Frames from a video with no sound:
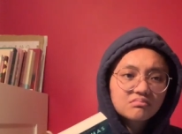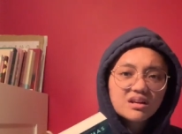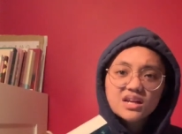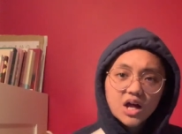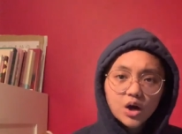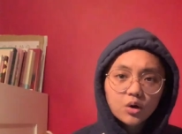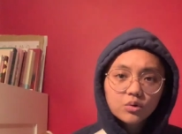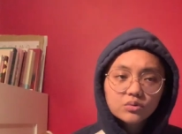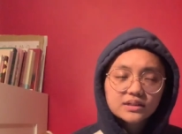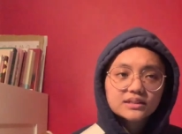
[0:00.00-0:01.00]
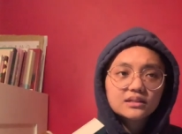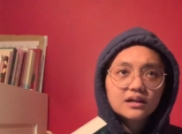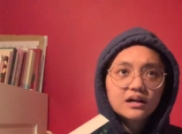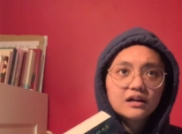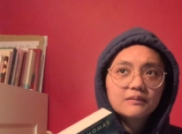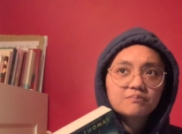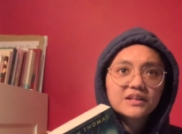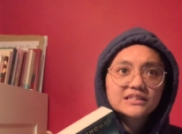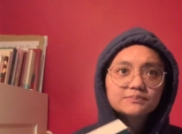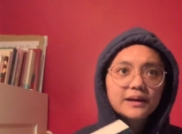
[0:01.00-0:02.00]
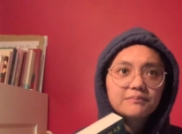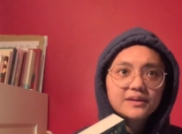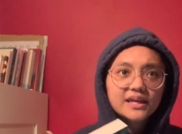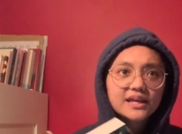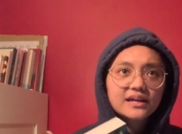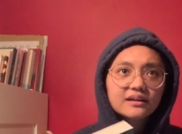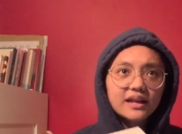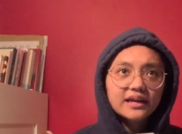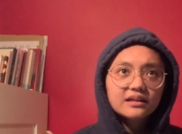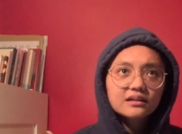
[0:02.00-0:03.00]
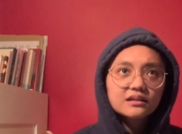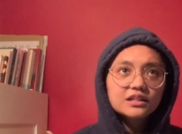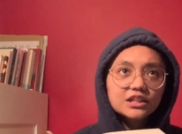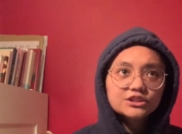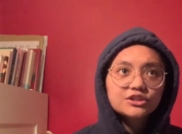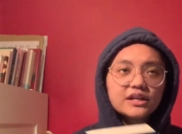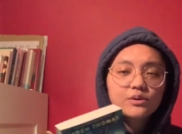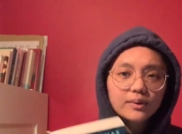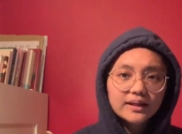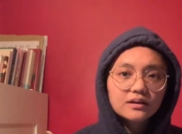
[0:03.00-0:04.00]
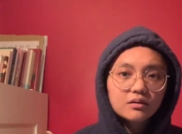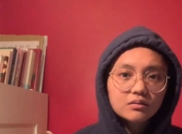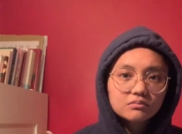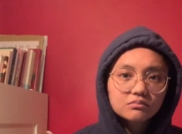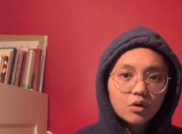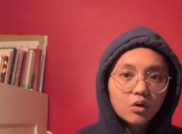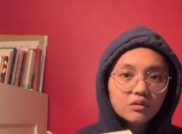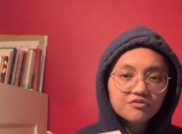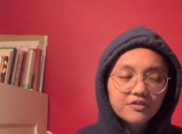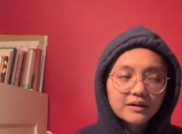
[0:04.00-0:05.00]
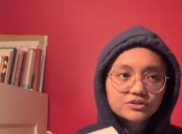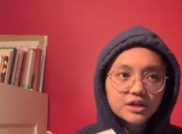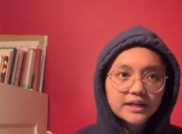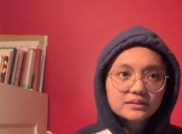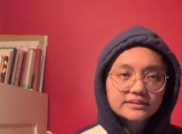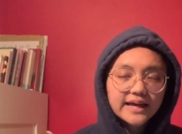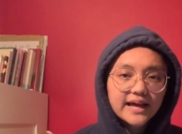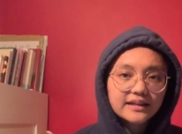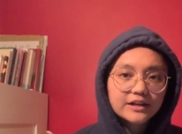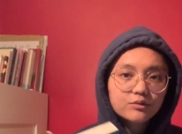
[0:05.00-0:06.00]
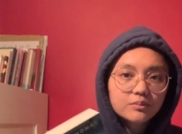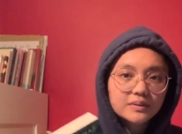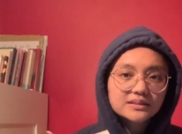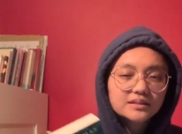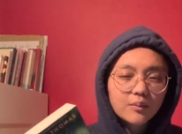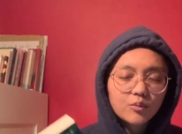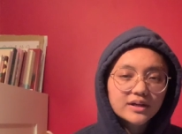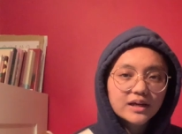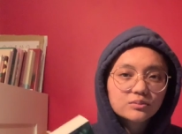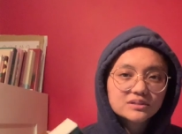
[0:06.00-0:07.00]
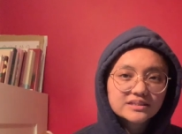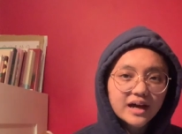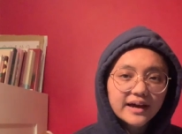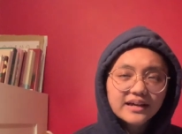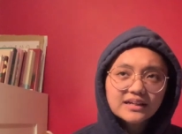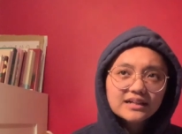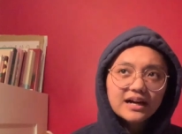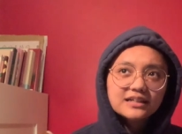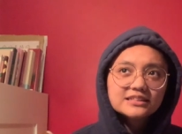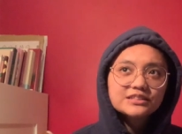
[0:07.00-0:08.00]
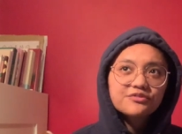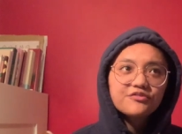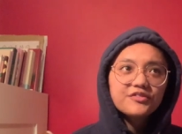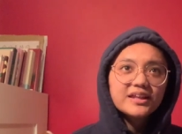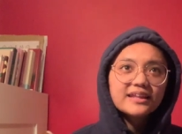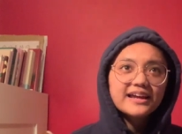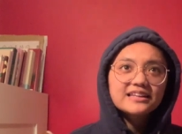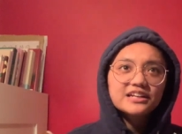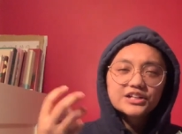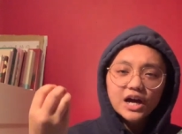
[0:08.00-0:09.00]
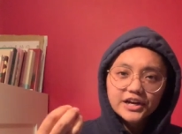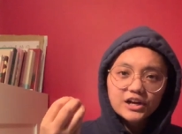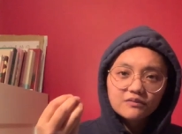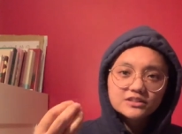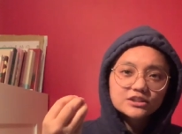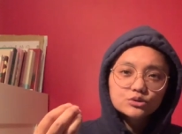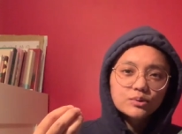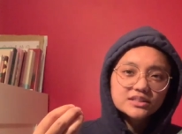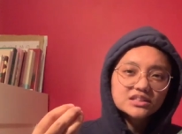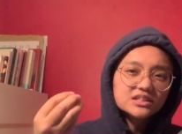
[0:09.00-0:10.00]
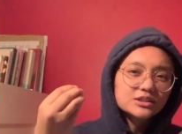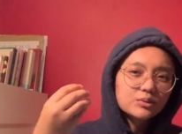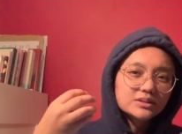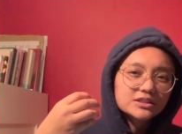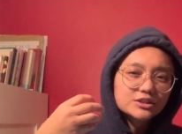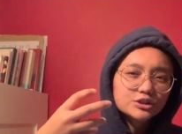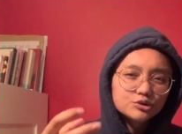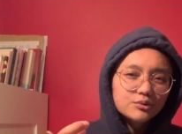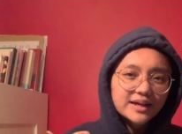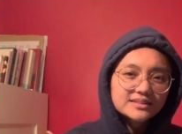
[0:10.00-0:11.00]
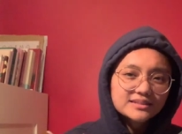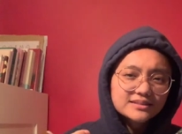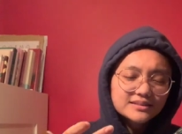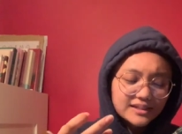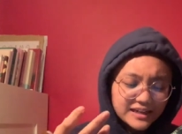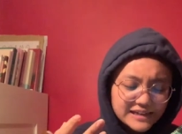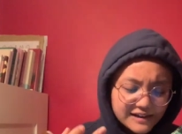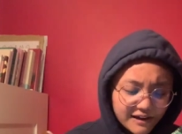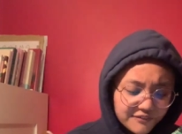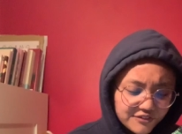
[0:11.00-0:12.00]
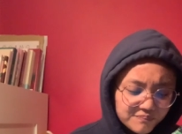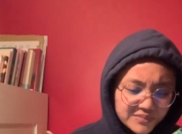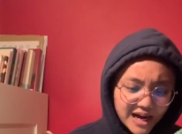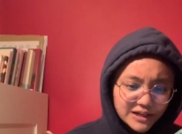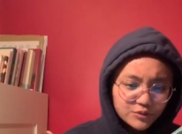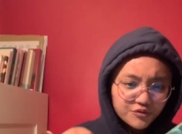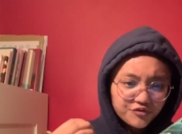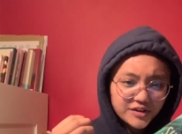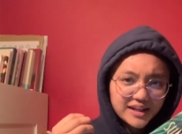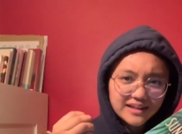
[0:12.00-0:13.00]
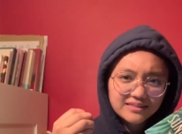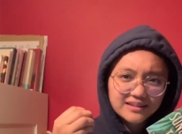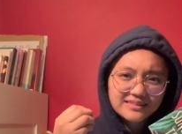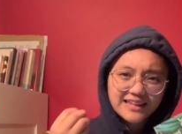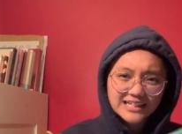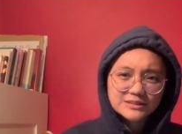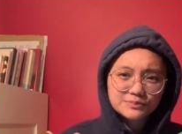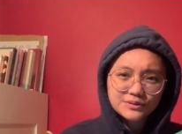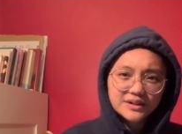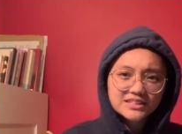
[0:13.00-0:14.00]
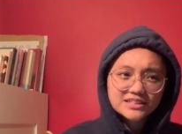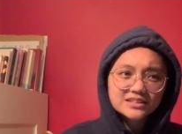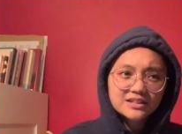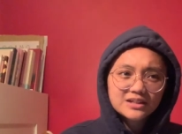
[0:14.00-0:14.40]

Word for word: low um, despite being like literally when all five trials and there will be someone that will die. I just feel like the dire of the situation just wasn't stressed enough. I don't feel like the desperation